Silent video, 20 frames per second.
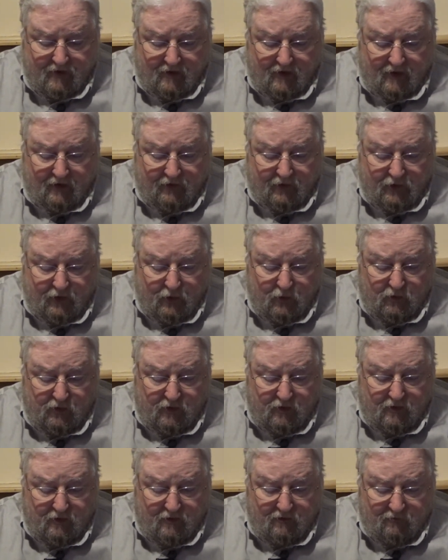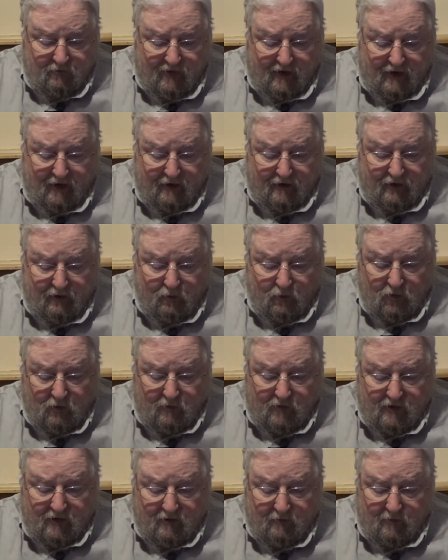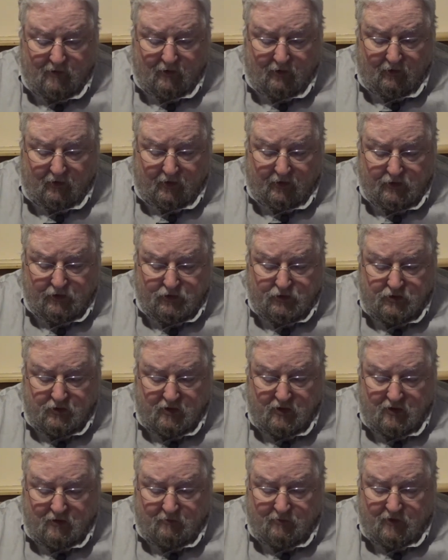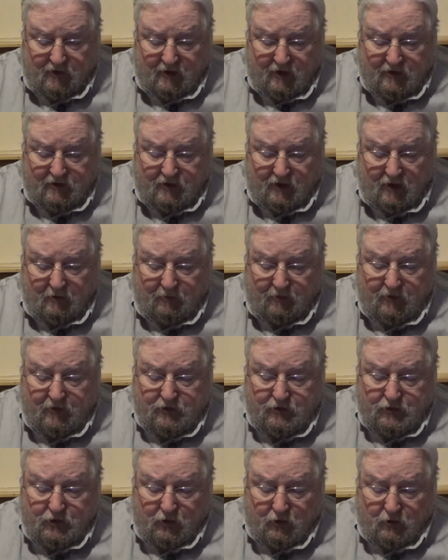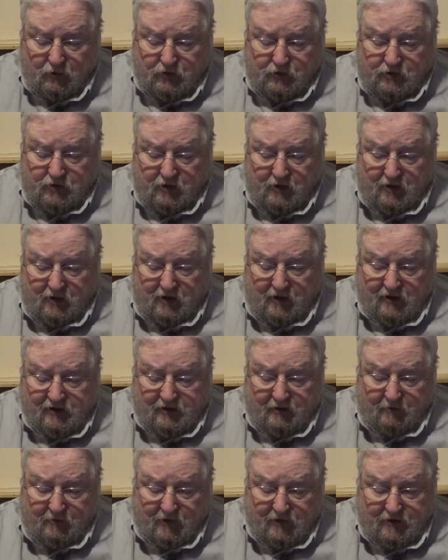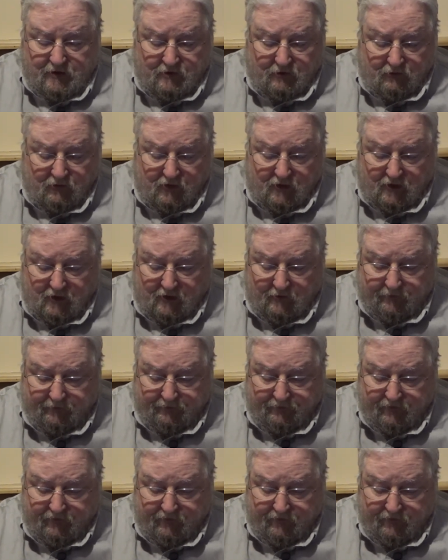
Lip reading: And the union of man and woman in marriage being a type of the church, is a mystery.